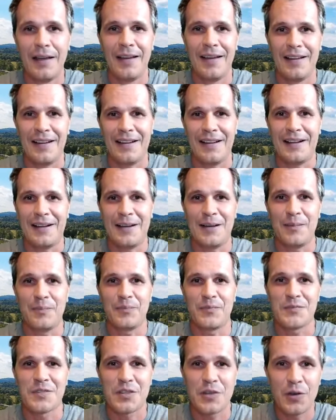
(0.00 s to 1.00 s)

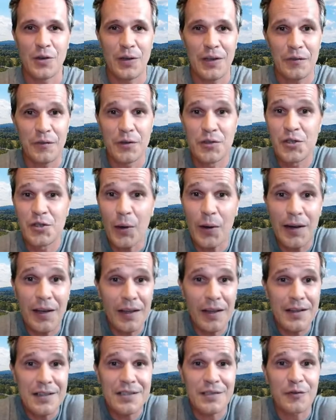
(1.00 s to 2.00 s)
So if you're joining
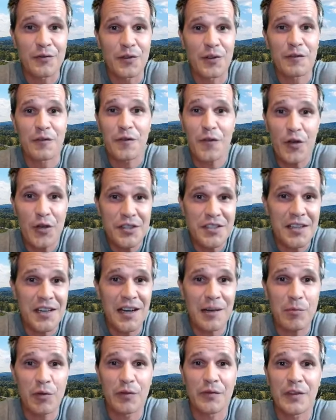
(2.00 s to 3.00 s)
us for the first
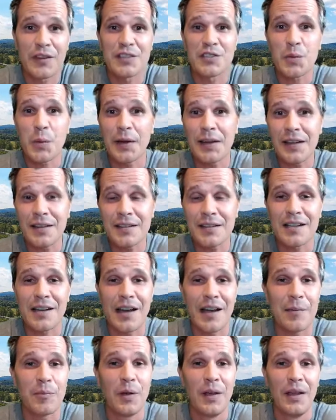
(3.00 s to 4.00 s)
time or for the 20th
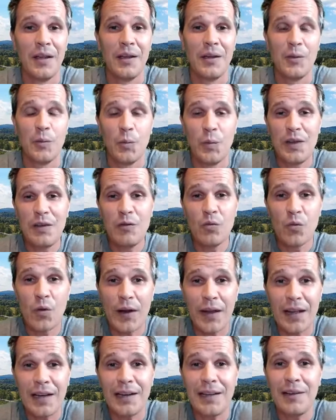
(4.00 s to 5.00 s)
time, we
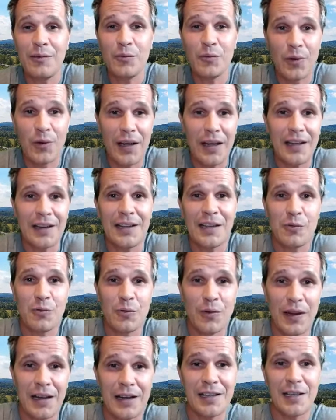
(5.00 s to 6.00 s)
really, really,
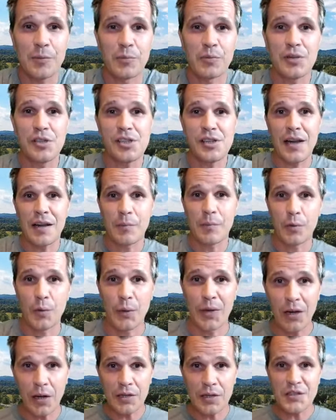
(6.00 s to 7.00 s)
really appreciate it. But we've
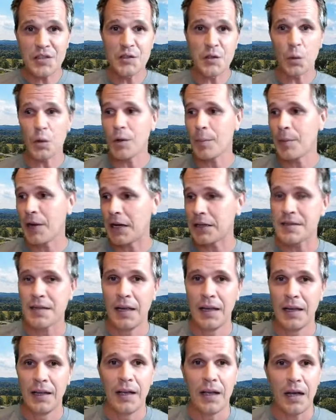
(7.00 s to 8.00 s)
got a lot to talk about,
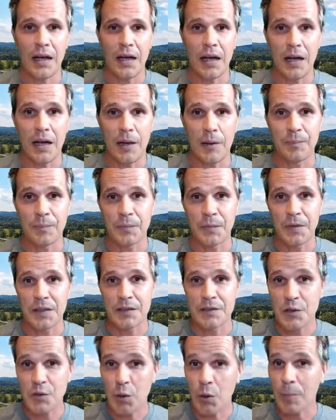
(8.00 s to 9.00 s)

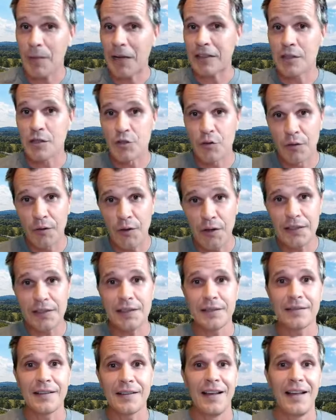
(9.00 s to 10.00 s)
the
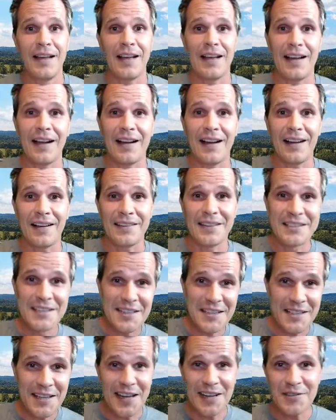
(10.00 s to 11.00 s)
Trevillian, the
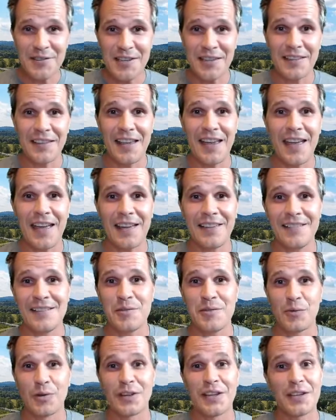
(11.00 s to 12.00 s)
discounts at the
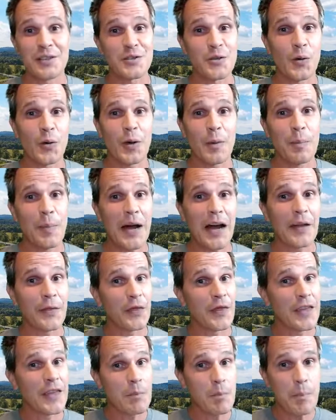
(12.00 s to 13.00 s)
end. We're going to talk
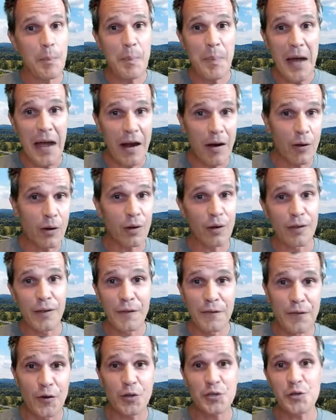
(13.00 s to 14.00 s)
about the barrel, the
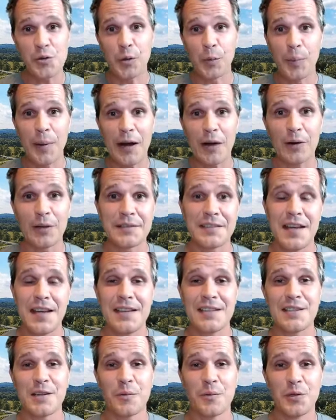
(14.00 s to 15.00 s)
virtual barrel
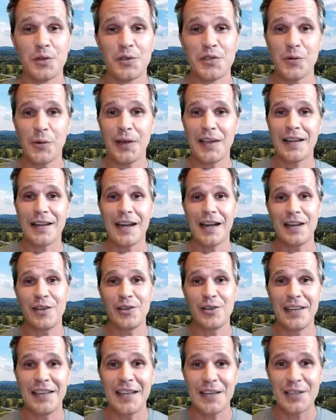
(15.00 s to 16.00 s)
tasting we're doing and how you
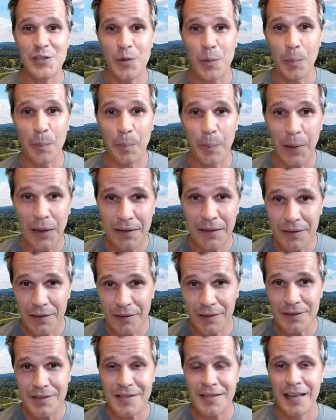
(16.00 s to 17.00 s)
can get your
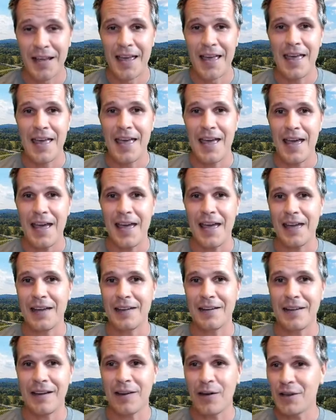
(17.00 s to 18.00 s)
bundles
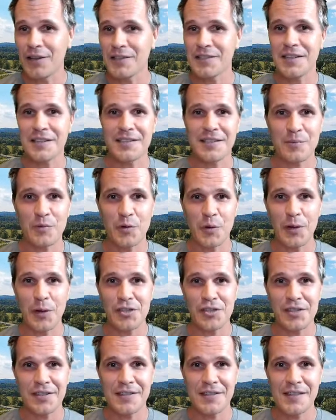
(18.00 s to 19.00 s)
and answer some
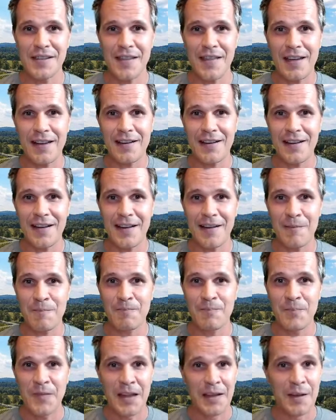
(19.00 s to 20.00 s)
questions. And
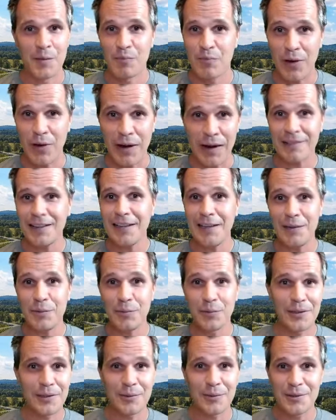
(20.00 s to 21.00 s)
then proudly,
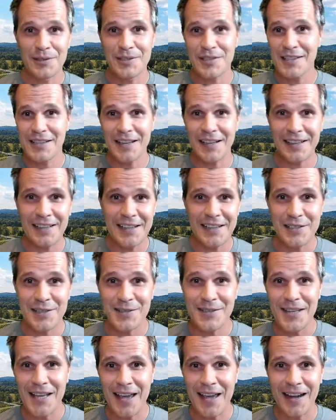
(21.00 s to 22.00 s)
we're just going to let you
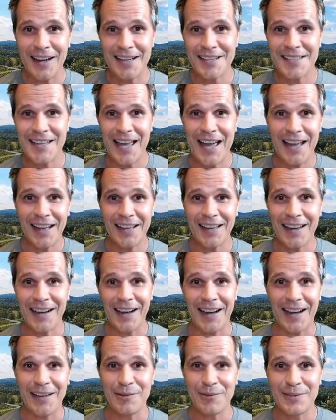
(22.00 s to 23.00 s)
say hi to
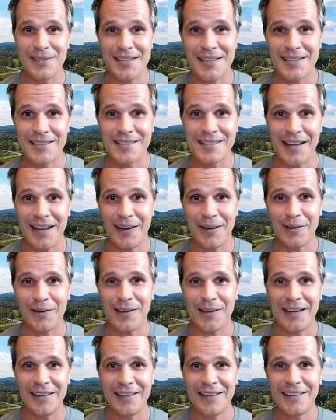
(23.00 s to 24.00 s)
Alakai, which is
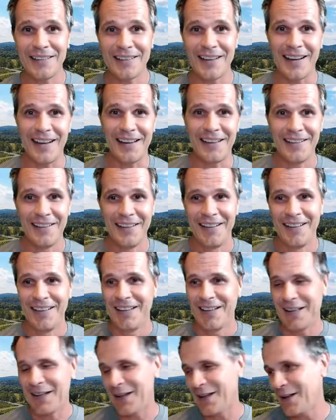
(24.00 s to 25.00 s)
our little guy.
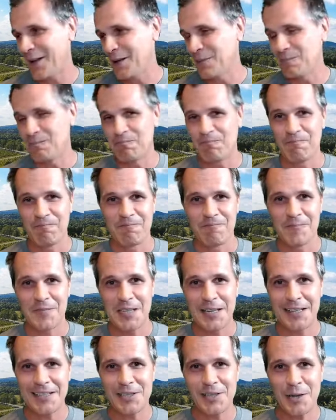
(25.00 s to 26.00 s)

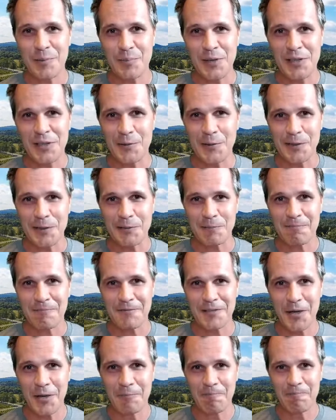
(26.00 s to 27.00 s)
So let's jump into it.
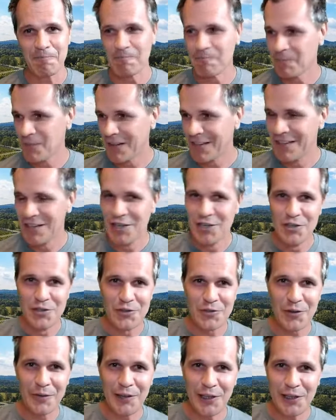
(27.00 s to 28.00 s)
So
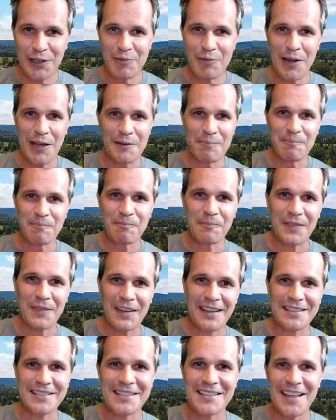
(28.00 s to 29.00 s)
Trevillian Red,
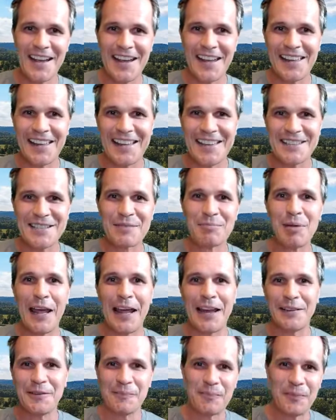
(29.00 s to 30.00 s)
it's a
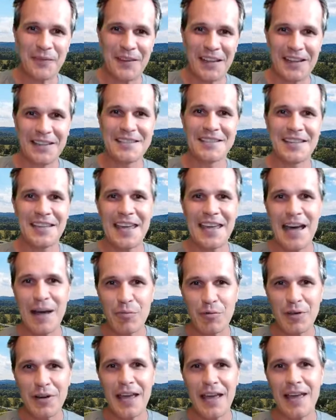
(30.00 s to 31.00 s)
blend. It's
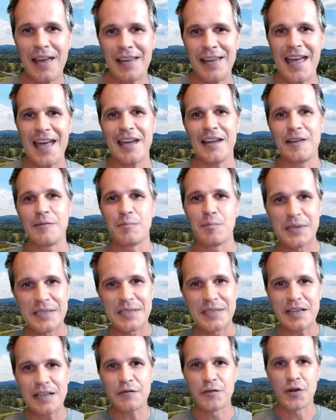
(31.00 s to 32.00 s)
Cabernet and
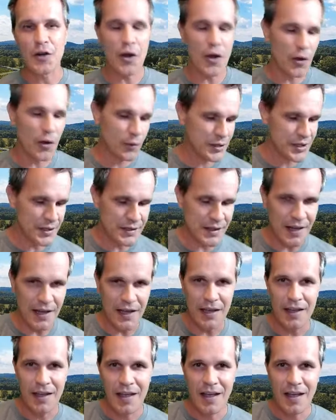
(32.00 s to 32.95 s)
Petit Verdot, which is I